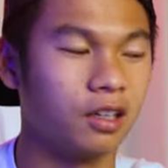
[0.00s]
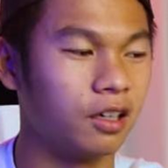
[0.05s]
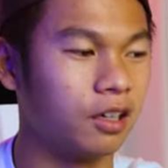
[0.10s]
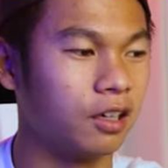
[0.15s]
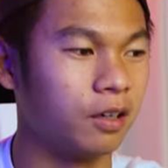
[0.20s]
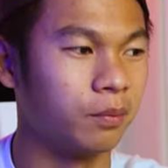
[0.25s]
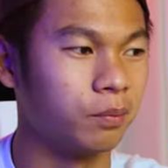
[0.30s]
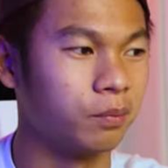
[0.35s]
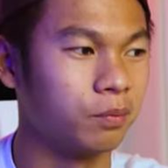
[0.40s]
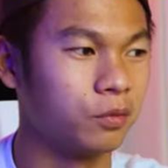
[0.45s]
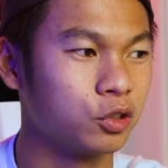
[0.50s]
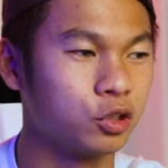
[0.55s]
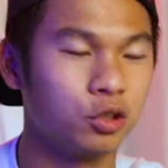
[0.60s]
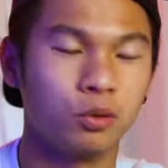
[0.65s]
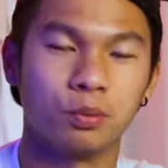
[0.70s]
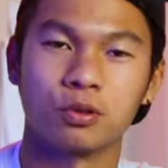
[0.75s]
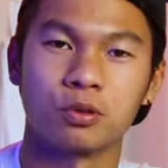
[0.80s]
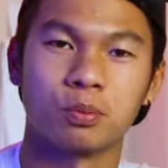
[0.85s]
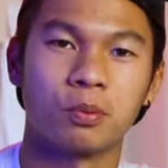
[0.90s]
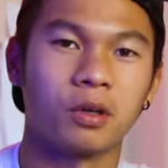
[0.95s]
Um,
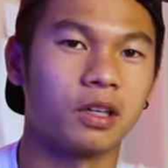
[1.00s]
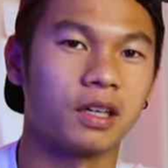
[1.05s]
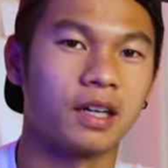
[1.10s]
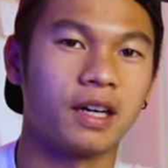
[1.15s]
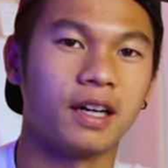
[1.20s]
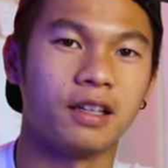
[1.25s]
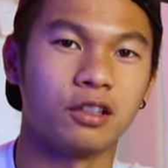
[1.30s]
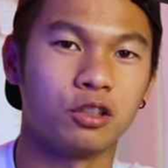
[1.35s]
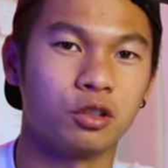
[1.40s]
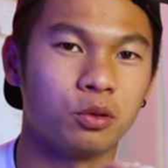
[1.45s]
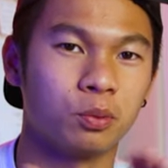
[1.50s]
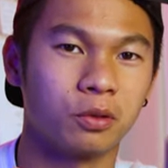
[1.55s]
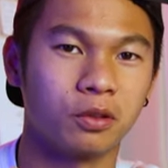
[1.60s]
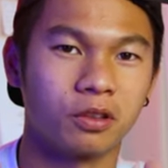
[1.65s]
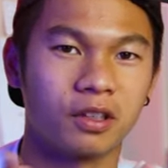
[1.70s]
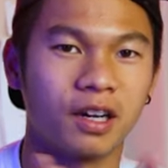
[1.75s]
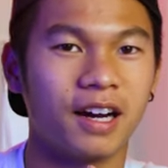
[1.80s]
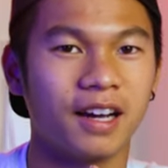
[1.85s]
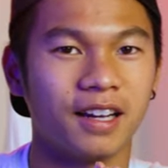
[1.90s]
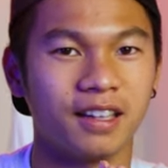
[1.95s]
super smart guy and
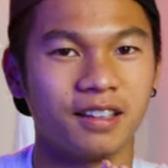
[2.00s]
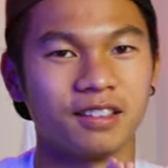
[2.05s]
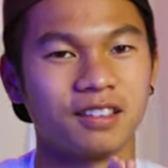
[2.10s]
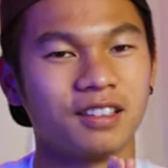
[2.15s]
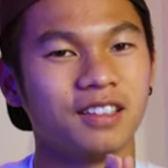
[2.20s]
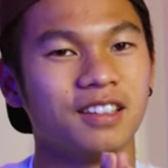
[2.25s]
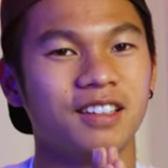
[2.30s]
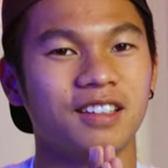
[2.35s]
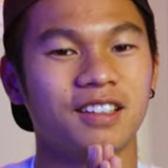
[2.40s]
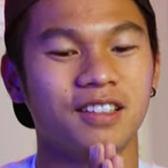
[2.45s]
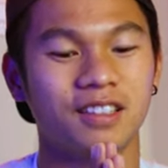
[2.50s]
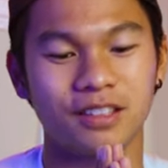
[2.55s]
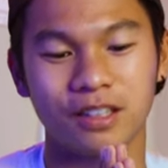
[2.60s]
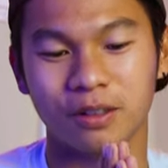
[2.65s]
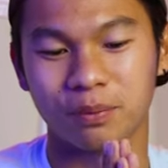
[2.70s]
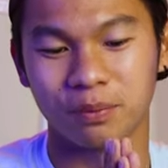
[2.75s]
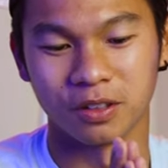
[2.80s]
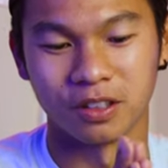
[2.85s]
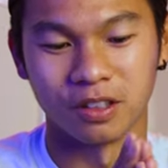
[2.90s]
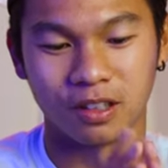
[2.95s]
super kind. He's
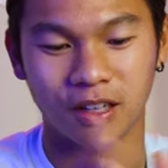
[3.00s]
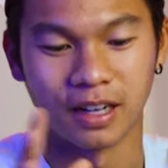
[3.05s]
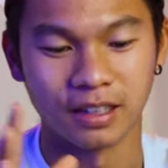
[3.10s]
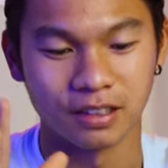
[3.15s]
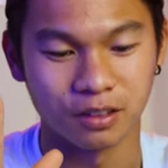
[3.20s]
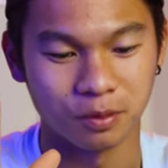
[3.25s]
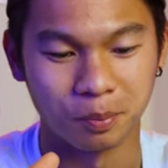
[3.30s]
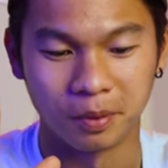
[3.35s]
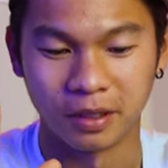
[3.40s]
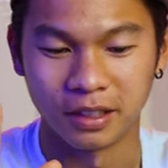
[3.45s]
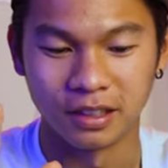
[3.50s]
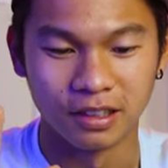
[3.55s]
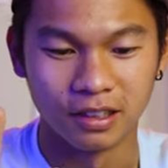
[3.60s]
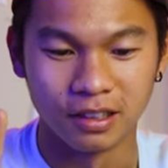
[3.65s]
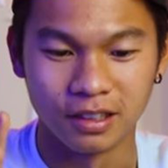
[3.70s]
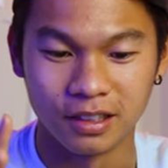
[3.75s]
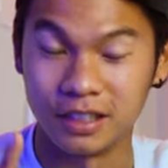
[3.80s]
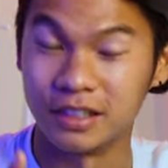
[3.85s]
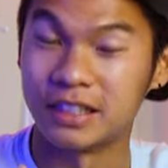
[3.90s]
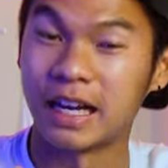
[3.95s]
helped me a lot, but
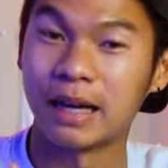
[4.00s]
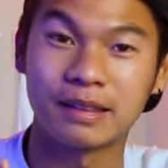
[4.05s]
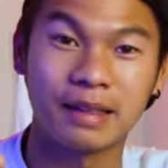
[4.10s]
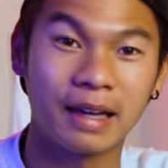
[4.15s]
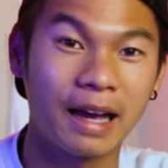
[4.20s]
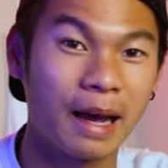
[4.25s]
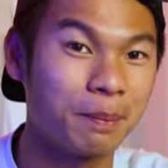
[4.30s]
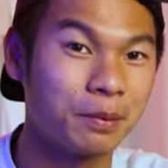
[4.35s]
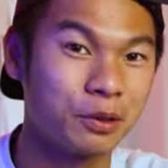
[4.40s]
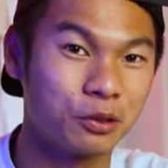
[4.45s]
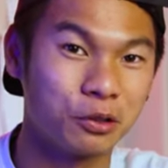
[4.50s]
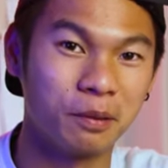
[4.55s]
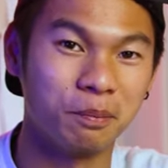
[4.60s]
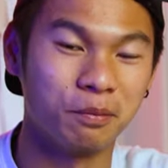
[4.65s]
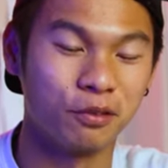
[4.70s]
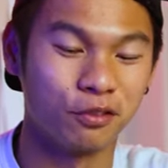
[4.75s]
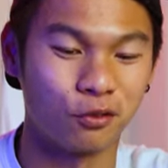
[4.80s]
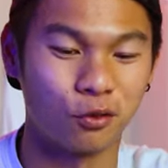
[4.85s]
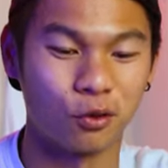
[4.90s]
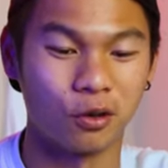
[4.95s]
he's had that happen to
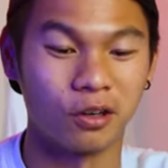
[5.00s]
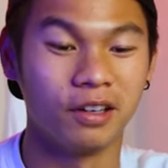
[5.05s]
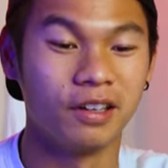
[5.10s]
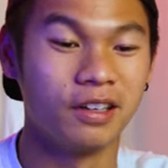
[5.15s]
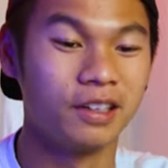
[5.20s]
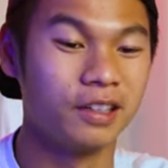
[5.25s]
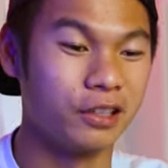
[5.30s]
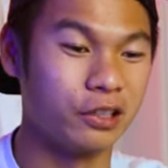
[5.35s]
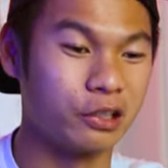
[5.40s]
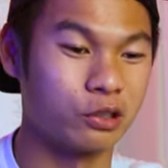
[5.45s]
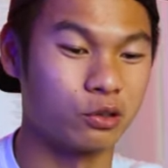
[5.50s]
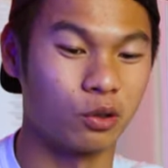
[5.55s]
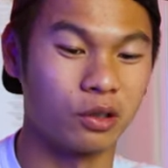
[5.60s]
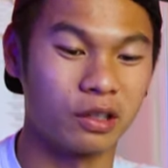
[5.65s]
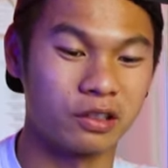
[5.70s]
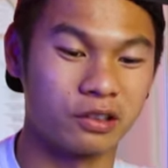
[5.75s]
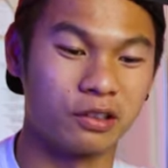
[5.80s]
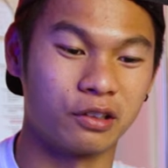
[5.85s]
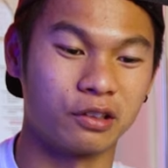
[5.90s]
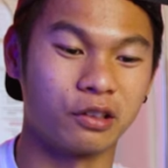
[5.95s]
him before. His
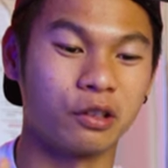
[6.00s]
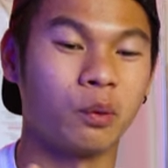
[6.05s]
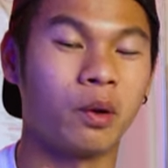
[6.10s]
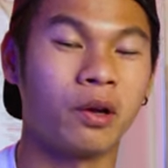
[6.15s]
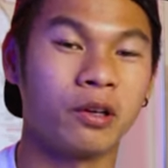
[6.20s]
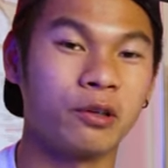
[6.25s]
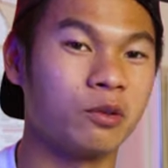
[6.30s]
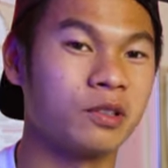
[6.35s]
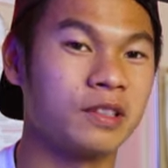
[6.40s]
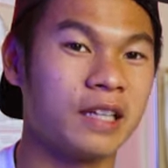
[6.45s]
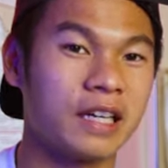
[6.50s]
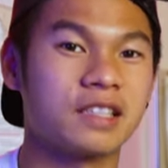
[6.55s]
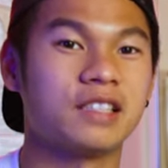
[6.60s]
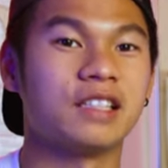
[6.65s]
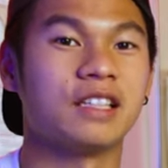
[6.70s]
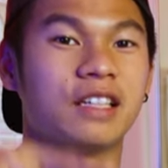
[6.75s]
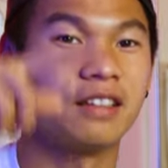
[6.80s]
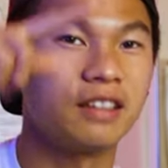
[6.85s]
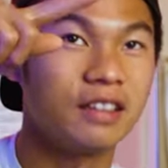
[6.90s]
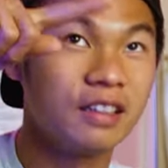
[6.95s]
drone has literally, while he was
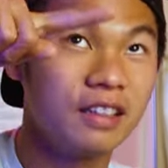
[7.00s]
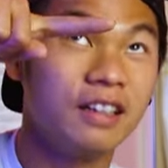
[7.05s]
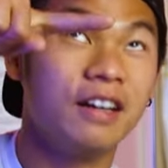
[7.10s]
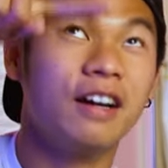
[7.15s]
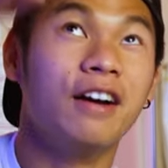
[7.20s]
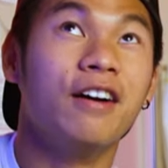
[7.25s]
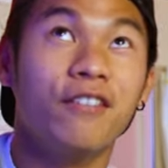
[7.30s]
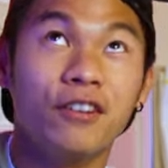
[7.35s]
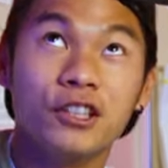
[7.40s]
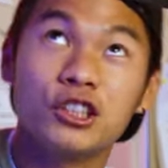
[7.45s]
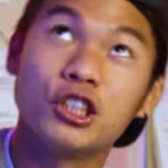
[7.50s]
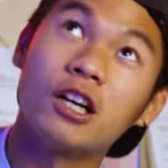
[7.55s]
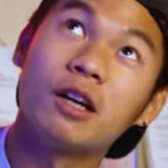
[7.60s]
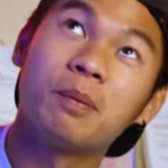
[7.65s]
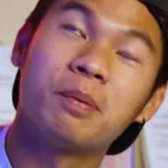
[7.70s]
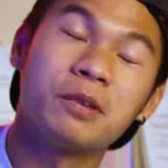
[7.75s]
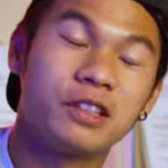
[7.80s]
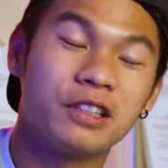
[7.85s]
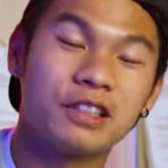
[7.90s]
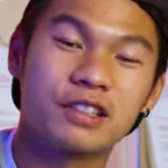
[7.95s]
testing it, shot
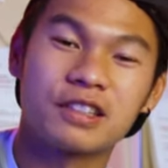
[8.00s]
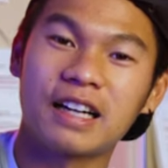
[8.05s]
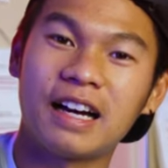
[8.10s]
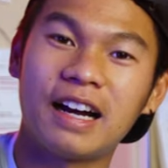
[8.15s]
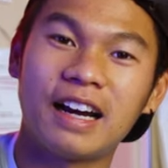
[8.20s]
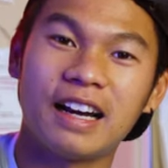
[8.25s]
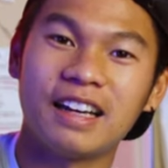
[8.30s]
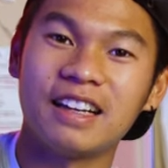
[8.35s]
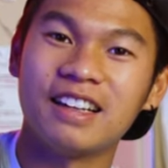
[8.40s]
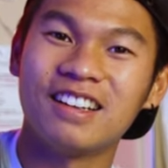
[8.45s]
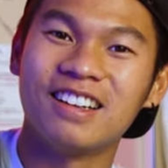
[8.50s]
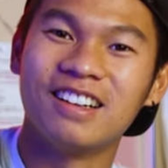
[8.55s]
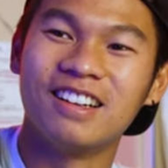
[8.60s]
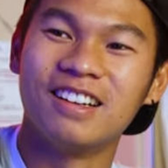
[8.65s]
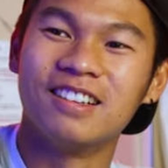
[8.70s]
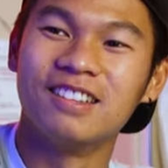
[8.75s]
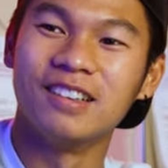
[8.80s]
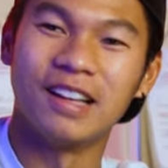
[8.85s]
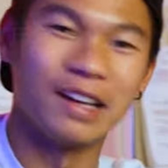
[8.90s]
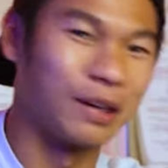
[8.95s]
up into the sky,
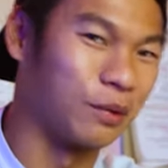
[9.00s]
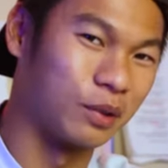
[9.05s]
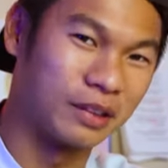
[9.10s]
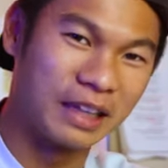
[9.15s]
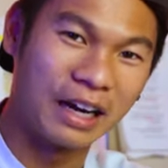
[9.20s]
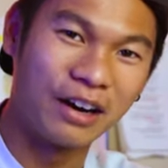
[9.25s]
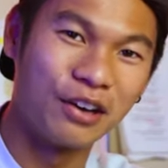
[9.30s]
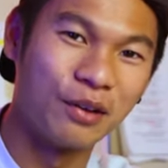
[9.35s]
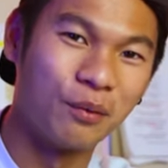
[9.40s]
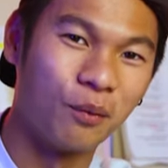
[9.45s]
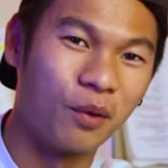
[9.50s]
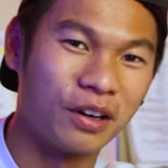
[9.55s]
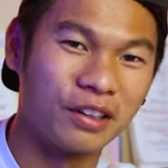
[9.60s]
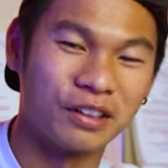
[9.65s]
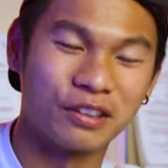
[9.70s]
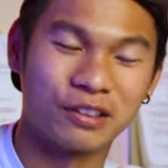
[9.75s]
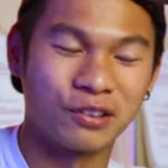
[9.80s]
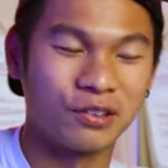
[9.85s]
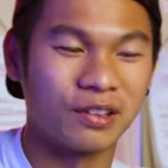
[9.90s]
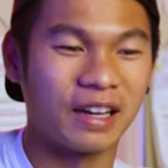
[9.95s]
like without him
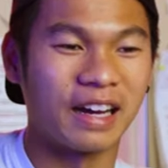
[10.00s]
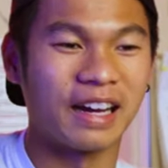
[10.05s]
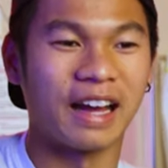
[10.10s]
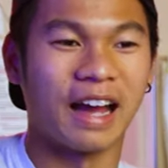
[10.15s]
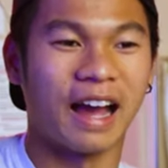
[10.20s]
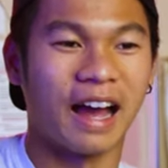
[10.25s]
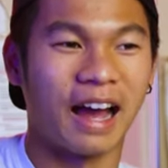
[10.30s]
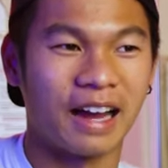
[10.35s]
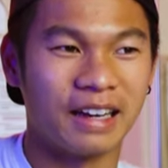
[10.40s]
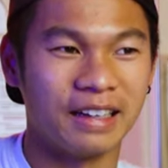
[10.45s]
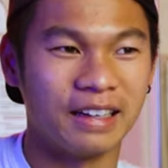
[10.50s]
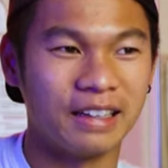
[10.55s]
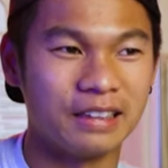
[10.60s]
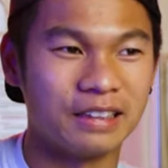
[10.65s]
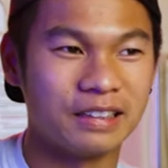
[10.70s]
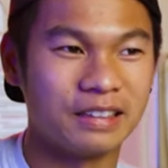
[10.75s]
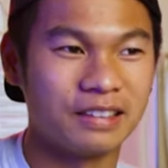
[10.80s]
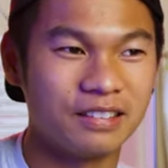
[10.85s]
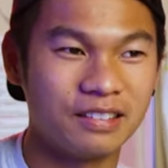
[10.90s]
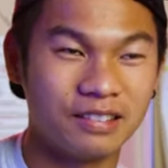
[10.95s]
wanting to do that, and
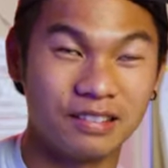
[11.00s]
it